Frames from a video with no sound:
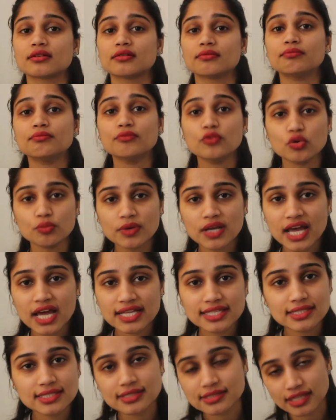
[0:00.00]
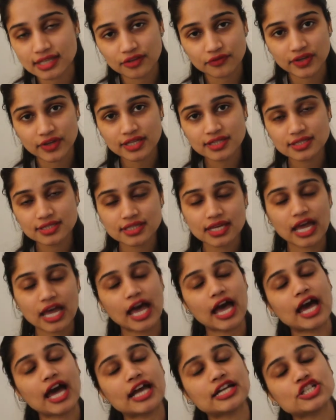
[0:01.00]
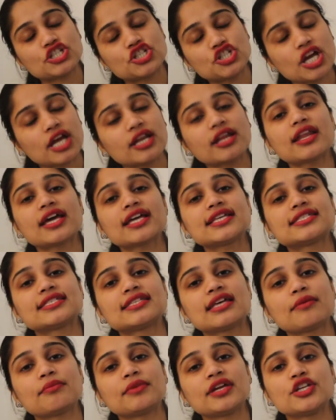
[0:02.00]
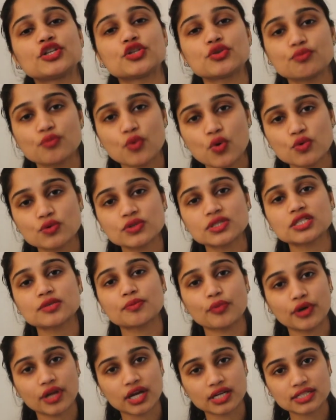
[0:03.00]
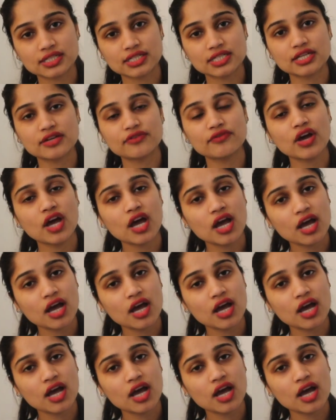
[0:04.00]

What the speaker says: mobilize the savings and channelize them into most productive